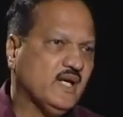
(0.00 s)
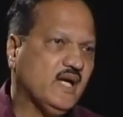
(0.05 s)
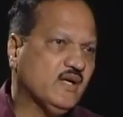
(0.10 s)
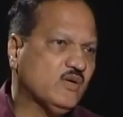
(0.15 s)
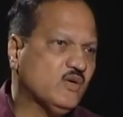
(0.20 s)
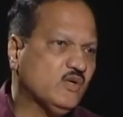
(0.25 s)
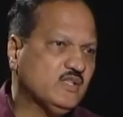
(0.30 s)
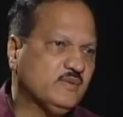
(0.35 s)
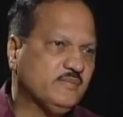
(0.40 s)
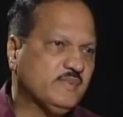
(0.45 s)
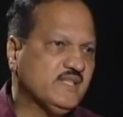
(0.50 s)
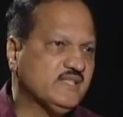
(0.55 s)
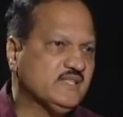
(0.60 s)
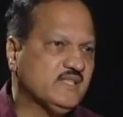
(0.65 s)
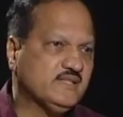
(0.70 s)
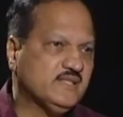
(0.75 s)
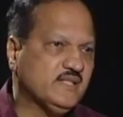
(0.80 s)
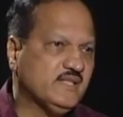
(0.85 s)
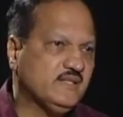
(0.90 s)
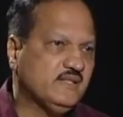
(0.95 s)
I called the press,
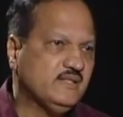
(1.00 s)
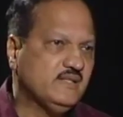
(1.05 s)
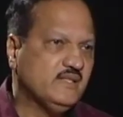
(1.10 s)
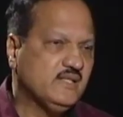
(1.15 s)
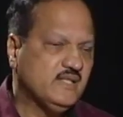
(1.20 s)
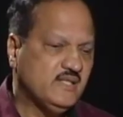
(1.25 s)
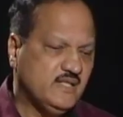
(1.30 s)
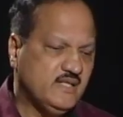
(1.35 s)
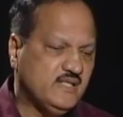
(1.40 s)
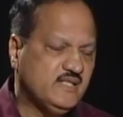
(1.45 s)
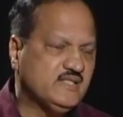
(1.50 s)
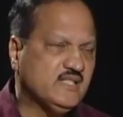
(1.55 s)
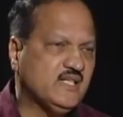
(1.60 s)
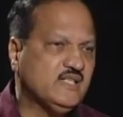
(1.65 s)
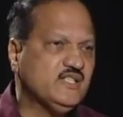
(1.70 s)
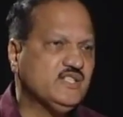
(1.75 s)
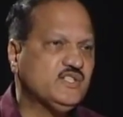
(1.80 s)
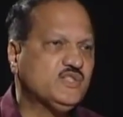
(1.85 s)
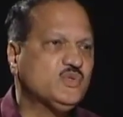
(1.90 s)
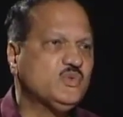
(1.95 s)
I said, it is
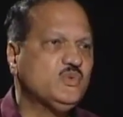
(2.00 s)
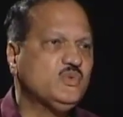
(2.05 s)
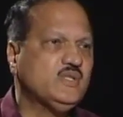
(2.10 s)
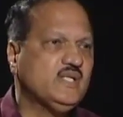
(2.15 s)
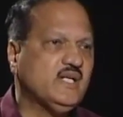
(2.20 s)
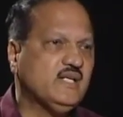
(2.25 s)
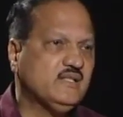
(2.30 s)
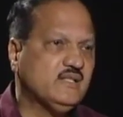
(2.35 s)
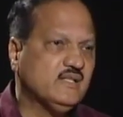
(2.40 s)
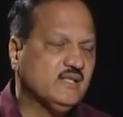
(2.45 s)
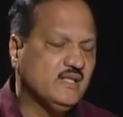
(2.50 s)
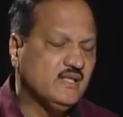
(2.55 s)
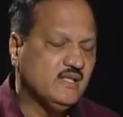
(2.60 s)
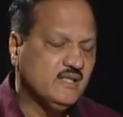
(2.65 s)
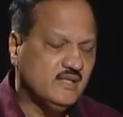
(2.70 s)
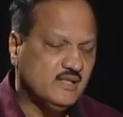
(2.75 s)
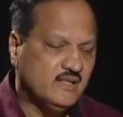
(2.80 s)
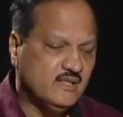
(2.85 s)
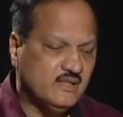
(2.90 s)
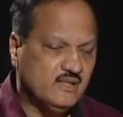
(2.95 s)
understood that
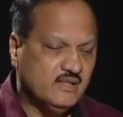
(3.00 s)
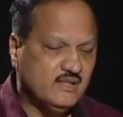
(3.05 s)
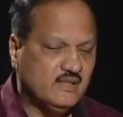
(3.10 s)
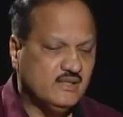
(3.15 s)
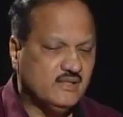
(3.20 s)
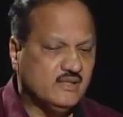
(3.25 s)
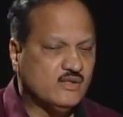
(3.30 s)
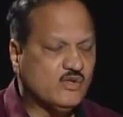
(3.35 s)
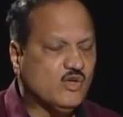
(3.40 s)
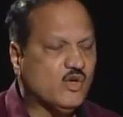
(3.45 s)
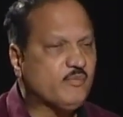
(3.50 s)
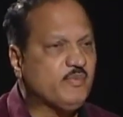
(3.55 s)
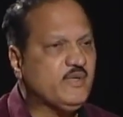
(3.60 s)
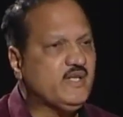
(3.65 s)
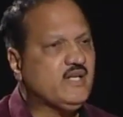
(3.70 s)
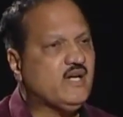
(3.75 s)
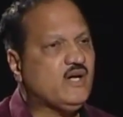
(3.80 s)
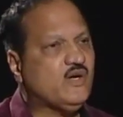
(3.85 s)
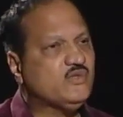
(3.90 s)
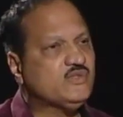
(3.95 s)

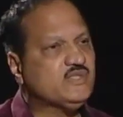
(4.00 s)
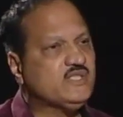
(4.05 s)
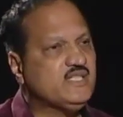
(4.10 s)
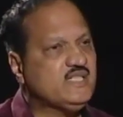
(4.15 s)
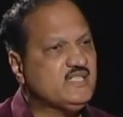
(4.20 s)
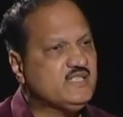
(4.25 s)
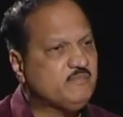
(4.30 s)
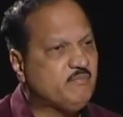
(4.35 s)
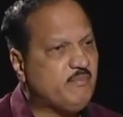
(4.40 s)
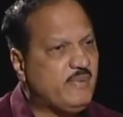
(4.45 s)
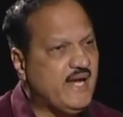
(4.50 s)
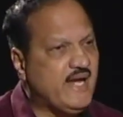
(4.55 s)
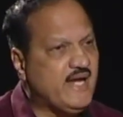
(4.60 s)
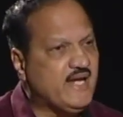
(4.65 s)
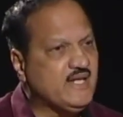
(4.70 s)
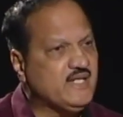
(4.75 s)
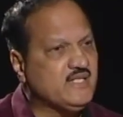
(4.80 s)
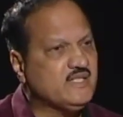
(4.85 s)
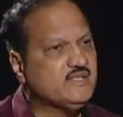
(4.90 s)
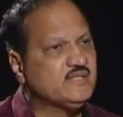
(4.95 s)
corporate houses,
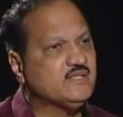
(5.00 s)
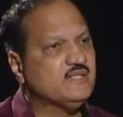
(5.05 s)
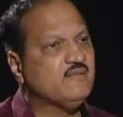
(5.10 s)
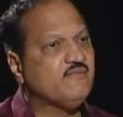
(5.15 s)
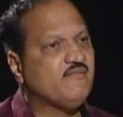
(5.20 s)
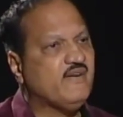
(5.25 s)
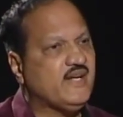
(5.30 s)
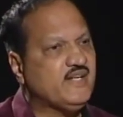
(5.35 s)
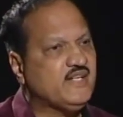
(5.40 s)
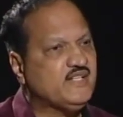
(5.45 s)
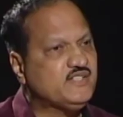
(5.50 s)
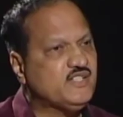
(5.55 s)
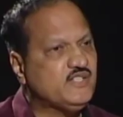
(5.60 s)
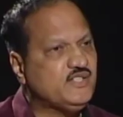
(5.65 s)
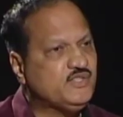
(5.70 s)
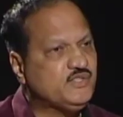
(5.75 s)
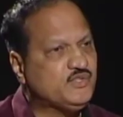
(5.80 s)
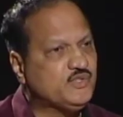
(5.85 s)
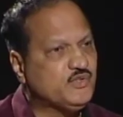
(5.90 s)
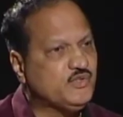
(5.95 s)
banks, financial
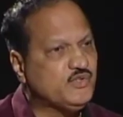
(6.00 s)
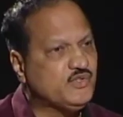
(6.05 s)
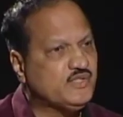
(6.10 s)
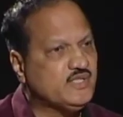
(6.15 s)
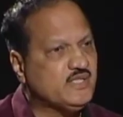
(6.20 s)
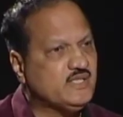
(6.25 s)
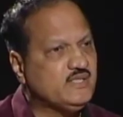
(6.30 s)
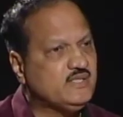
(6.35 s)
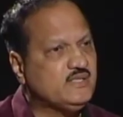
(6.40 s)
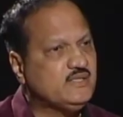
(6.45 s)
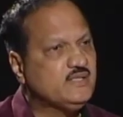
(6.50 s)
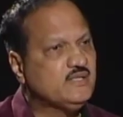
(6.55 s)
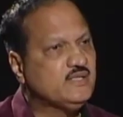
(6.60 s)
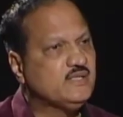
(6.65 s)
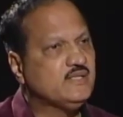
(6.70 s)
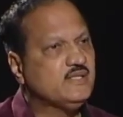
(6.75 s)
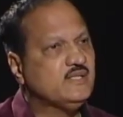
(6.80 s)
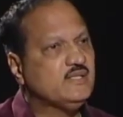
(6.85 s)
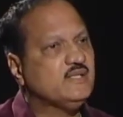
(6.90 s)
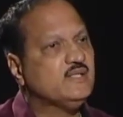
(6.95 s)
institutions,
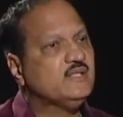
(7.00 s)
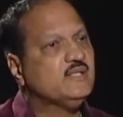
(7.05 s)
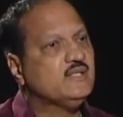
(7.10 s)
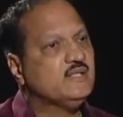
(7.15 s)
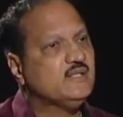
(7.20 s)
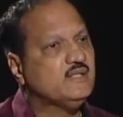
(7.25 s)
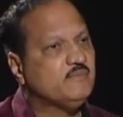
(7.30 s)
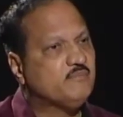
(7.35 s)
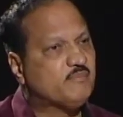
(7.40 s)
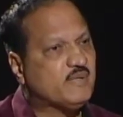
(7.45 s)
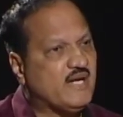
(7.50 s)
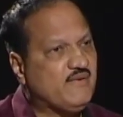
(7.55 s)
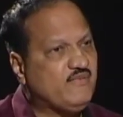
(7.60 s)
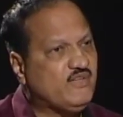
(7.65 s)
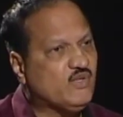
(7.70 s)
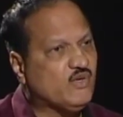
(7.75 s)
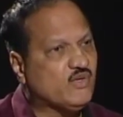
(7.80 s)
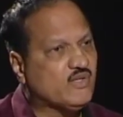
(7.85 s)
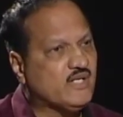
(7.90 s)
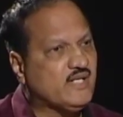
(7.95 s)

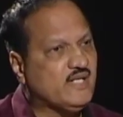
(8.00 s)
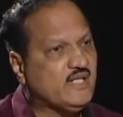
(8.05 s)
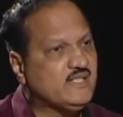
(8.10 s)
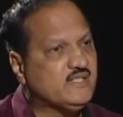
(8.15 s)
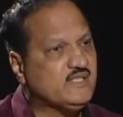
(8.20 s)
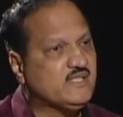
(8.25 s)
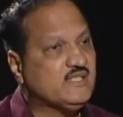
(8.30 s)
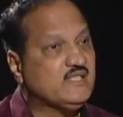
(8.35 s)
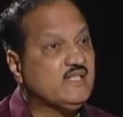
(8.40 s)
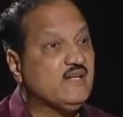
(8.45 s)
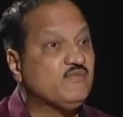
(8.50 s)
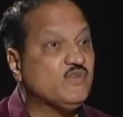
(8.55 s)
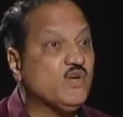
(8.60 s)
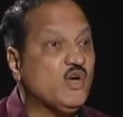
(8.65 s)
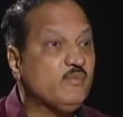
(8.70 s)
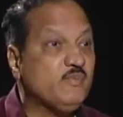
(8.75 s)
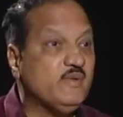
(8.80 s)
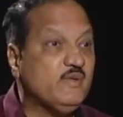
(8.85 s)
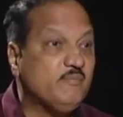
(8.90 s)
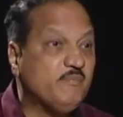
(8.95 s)
private organizations have
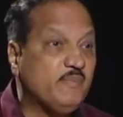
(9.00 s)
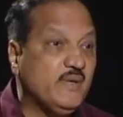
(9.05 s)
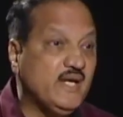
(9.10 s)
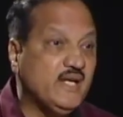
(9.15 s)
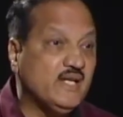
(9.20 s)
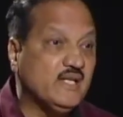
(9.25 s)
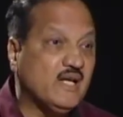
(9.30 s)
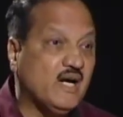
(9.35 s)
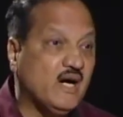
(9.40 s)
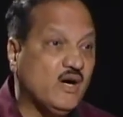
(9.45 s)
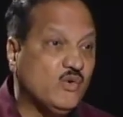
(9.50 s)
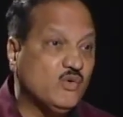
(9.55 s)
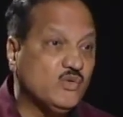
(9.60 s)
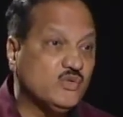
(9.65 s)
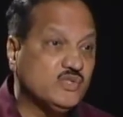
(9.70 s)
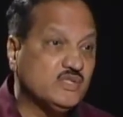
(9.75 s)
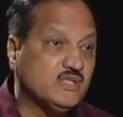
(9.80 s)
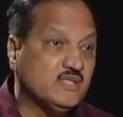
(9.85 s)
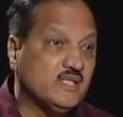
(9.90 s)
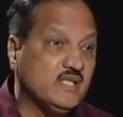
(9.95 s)
not been paying
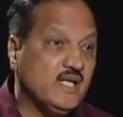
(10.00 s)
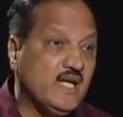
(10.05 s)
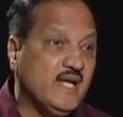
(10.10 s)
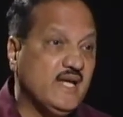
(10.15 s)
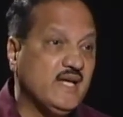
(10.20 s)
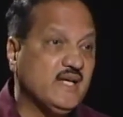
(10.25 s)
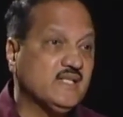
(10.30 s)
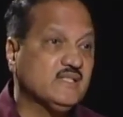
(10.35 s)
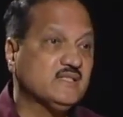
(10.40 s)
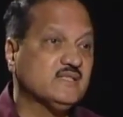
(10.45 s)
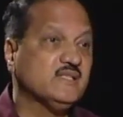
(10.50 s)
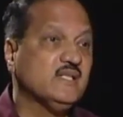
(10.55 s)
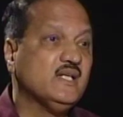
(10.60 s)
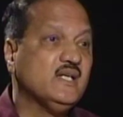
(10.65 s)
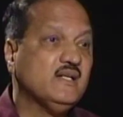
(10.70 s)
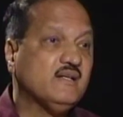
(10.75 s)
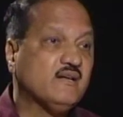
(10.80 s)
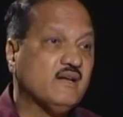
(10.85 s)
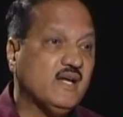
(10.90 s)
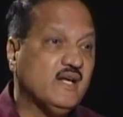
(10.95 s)
house tax,
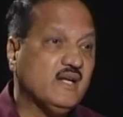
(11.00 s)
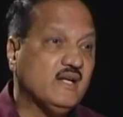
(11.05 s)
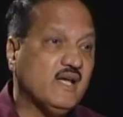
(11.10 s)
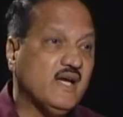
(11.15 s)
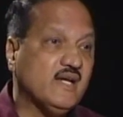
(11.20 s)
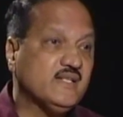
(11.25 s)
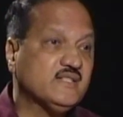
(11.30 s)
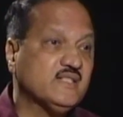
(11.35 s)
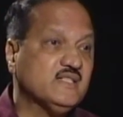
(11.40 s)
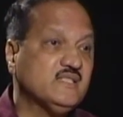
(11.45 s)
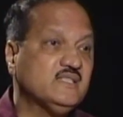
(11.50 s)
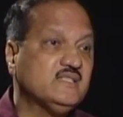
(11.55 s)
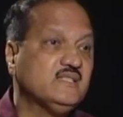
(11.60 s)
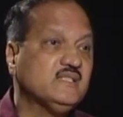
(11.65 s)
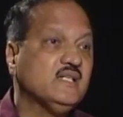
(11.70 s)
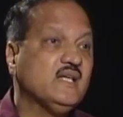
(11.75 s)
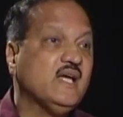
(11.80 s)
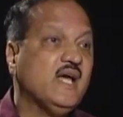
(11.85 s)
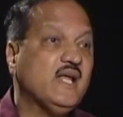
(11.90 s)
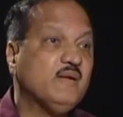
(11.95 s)
trade license
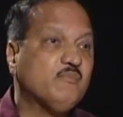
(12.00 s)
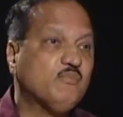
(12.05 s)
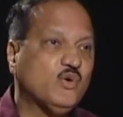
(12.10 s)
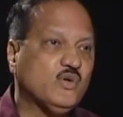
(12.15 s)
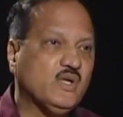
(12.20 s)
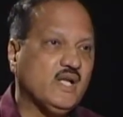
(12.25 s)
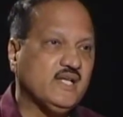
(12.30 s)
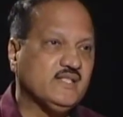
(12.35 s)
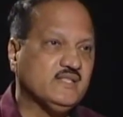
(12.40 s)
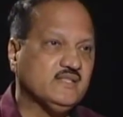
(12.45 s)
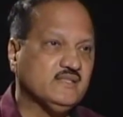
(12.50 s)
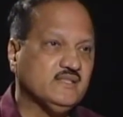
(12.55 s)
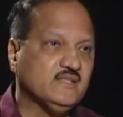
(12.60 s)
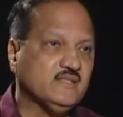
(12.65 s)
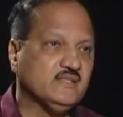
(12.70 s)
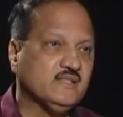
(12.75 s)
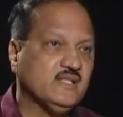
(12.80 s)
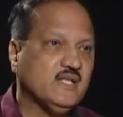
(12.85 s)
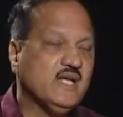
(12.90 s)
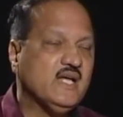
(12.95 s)
and board
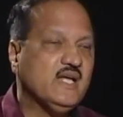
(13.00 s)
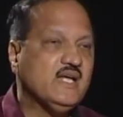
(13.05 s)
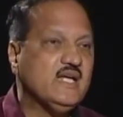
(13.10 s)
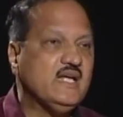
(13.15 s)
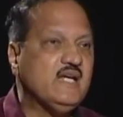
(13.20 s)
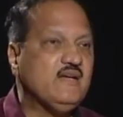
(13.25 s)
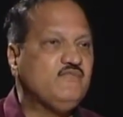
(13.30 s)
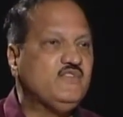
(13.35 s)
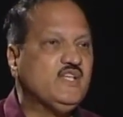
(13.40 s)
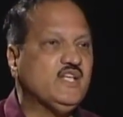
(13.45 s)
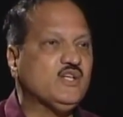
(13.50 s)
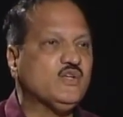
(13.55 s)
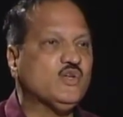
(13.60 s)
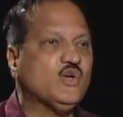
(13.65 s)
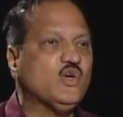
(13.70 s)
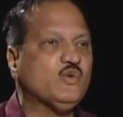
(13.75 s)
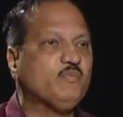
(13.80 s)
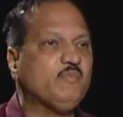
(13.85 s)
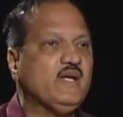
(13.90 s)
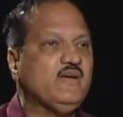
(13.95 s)
licenses. If they do
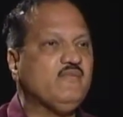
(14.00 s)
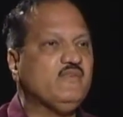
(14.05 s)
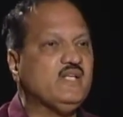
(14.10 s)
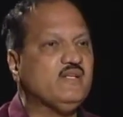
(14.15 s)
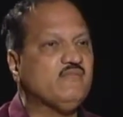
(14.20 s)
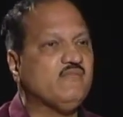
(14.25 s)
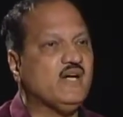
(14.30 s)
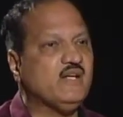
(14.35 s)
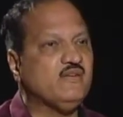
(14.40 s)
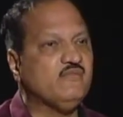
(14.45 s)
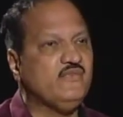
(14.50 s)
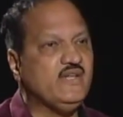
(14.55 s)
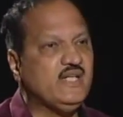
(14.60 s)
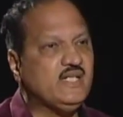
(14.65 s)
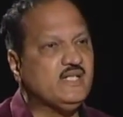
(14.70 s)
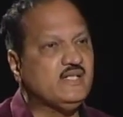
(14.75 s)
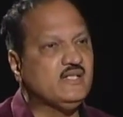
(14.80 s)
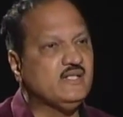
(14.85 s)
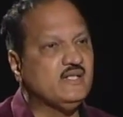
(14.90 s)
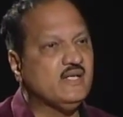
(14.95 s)
not pay within 1
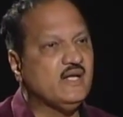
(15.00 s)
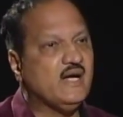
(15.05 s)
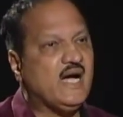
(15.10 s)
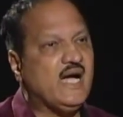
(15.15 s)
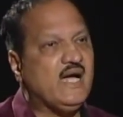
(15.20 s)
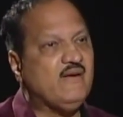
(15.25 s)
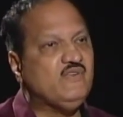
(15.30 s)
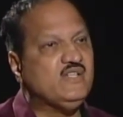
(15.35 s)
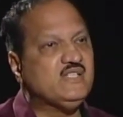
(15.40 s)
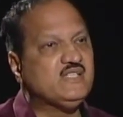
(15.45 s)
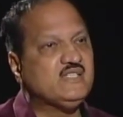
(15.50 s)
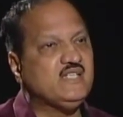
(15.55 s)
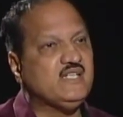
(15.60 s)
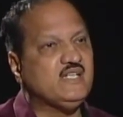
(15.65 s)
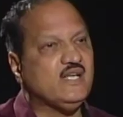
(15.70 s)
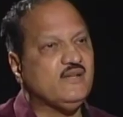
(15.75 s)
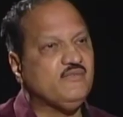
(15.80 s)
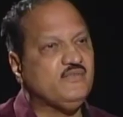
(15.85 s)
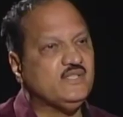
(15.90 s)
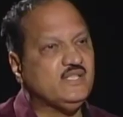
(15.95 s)
week, I will
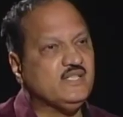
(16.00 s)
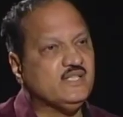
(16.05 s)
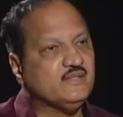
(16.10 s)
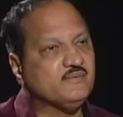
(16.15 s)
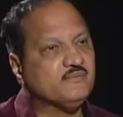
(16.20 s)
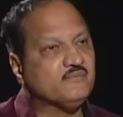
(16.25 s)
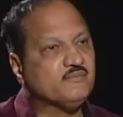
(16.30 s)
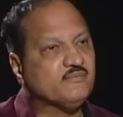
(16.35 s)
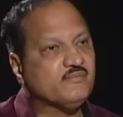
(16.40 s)
seal everything.